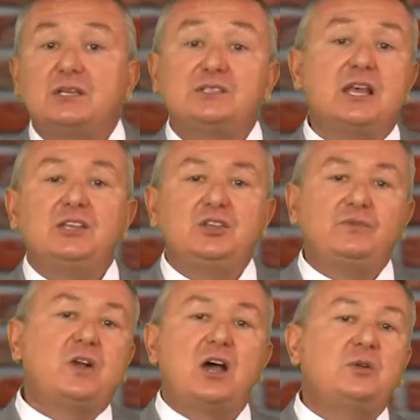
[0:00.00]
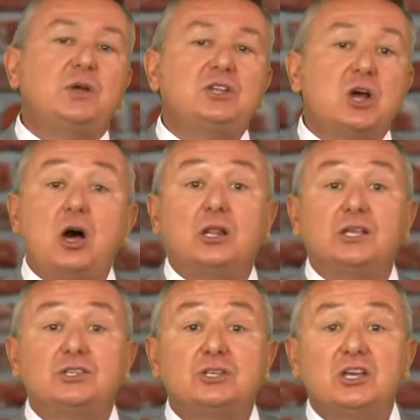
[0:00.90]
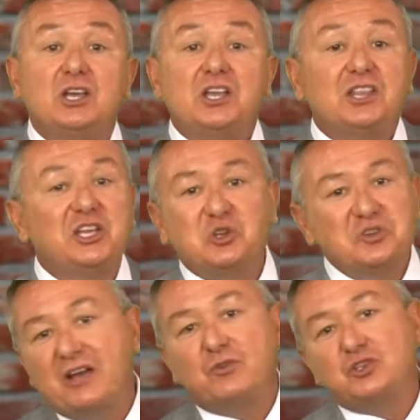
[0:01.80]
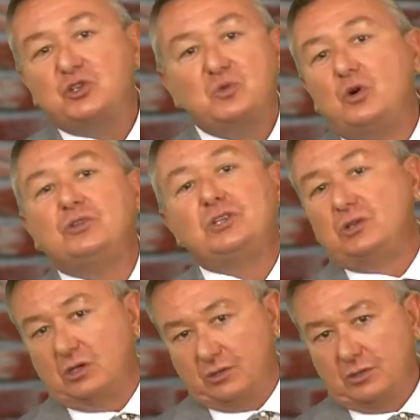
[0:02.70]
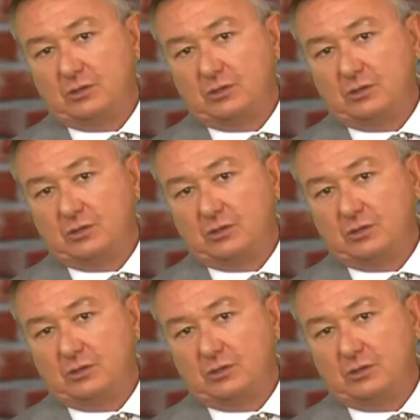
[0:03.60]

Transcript: is that you've got to acknowledge that you're never too old to learn.